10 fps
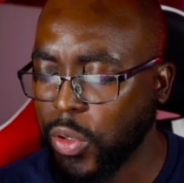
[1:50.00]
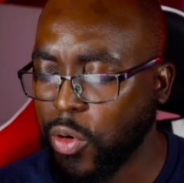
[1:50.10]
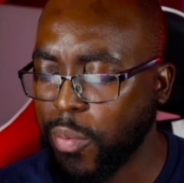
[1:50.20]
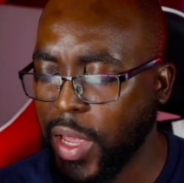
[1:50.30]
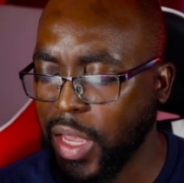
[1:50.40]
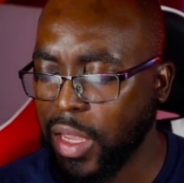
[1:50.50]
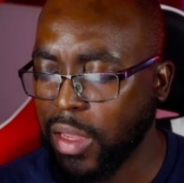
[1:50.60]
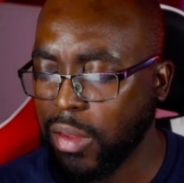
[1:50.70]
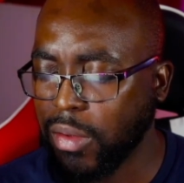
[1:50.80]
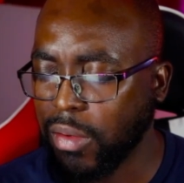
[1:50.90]

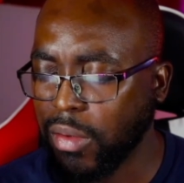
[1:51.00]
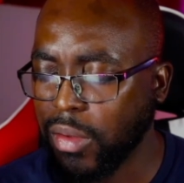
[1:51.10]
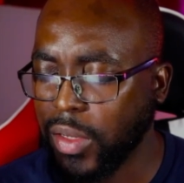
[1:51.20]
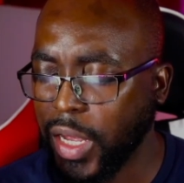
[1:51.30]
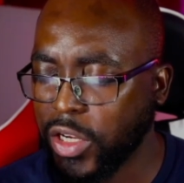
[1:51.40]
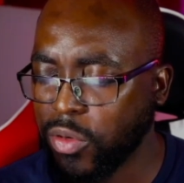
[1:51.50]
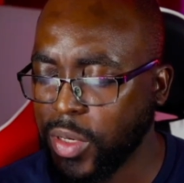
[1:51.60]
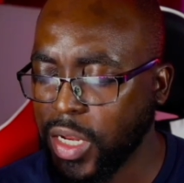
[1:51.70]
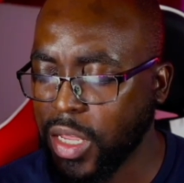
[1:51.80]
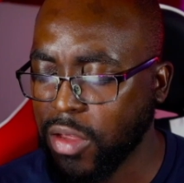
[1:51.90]
obey and to
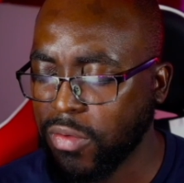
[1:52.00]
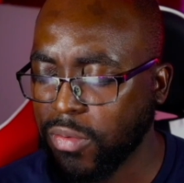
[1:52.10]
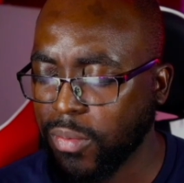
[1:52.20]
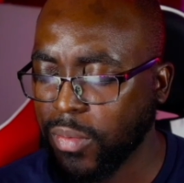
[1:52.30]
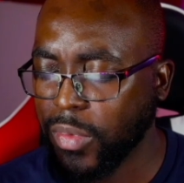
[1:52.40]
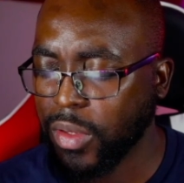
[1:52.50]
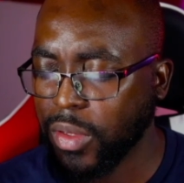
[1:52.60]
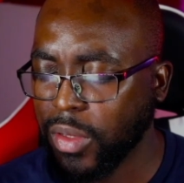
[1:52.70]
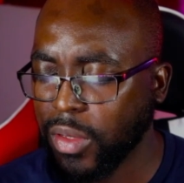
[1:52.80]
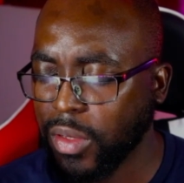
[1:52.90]
believe.
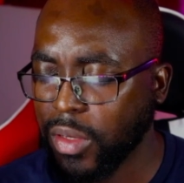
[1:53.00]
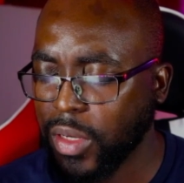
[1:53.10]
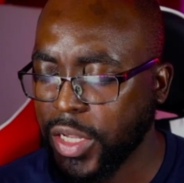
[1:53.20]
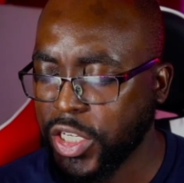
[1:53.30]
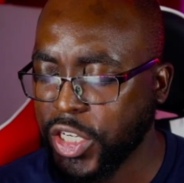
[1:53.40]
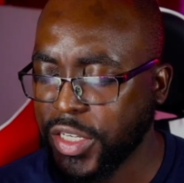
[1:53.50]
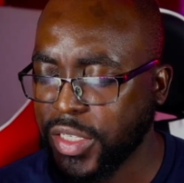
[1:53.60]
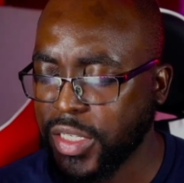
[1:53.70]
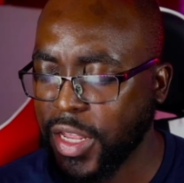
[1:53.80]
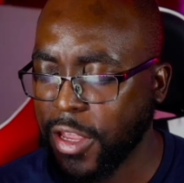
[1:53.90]
In
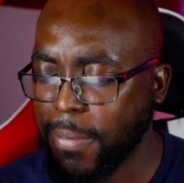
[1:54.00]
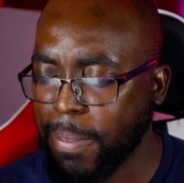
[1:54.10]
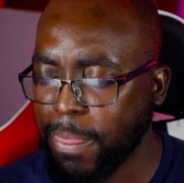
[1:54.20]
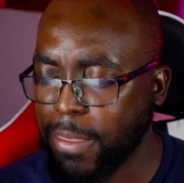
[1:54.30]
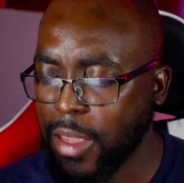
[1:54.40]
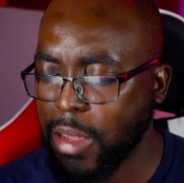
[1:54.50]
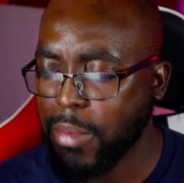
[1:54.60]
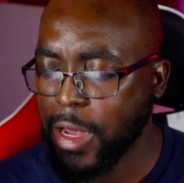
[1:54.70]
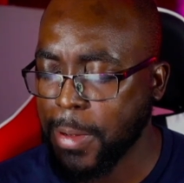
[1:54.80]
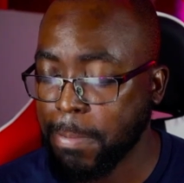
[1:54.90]
Jesus' name,
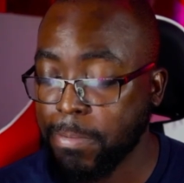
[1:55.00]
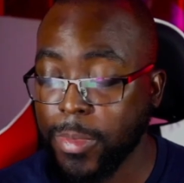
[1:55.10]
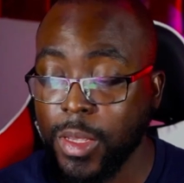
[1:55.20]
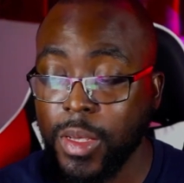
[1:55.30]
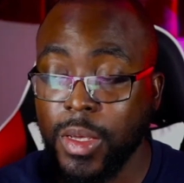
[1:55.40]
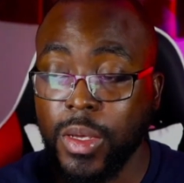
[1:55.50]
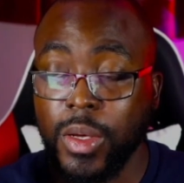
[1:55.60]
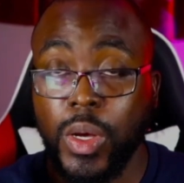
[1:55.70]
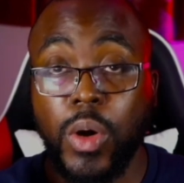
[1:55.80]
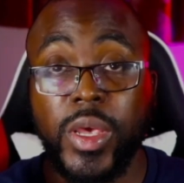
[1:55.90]
amen.
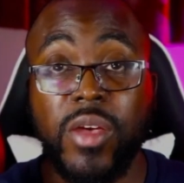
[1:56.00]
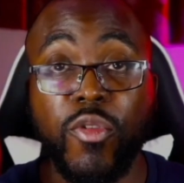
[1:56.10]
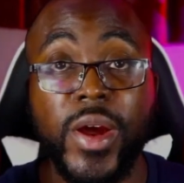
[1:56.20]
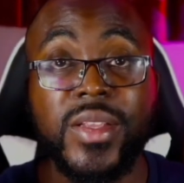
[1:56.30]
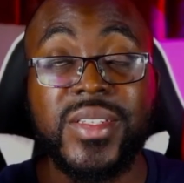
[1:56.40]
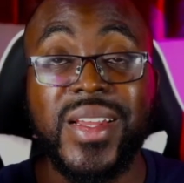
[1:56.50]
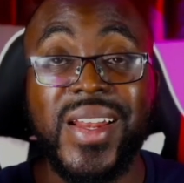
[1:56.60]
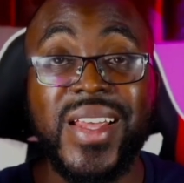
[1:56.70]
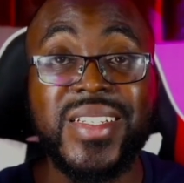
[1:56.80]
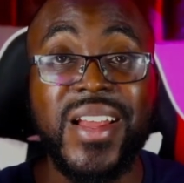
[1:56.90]
Okay, friends,
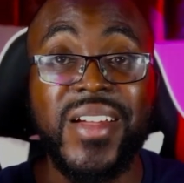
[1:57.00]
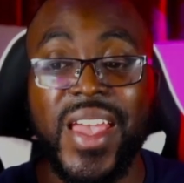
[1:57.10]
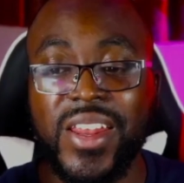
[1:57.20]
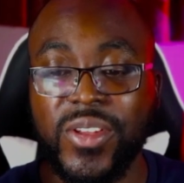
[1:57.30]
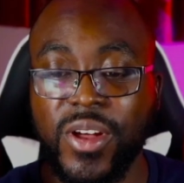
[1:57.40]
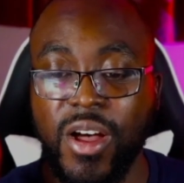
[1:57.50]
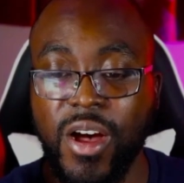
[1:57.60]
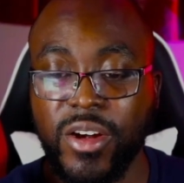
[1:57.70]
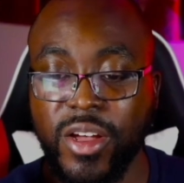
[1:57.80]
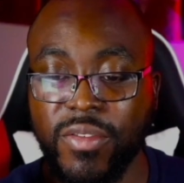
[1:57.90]
let's now get into the
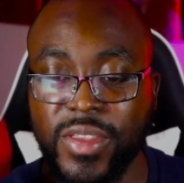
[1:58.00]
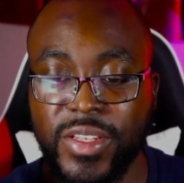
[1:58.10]
heart of this